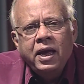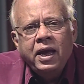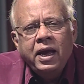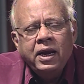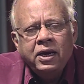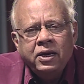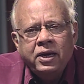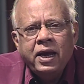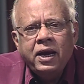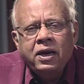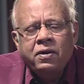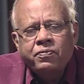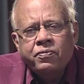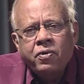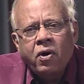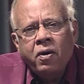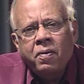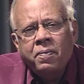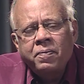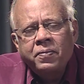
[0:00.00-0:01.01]
Indeed,
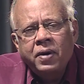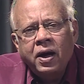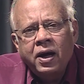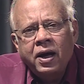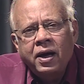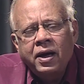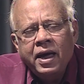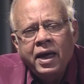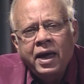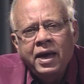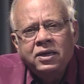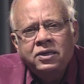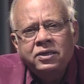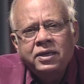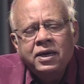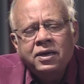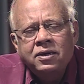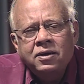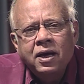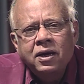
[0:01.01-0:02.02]
from
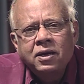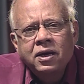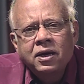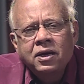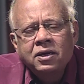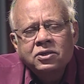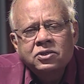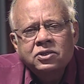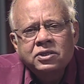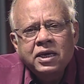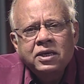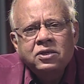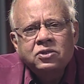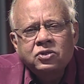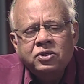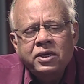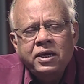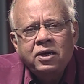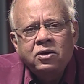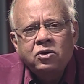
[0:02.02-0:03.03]

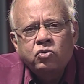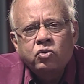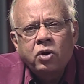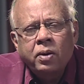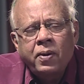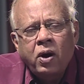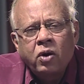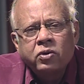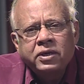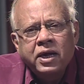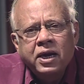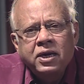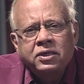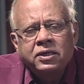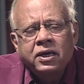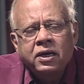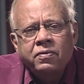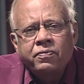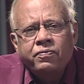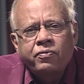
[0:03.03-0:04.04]
1816 to about
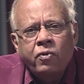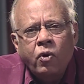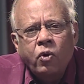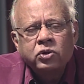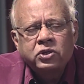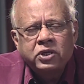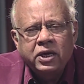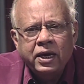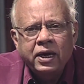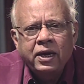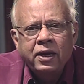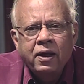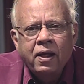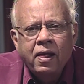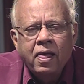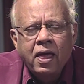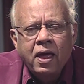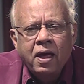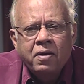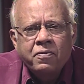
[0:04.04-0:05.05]
1840,
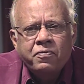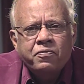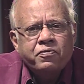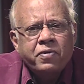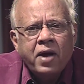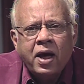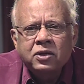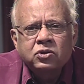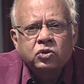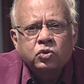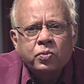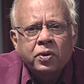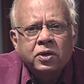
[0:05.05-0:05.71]
France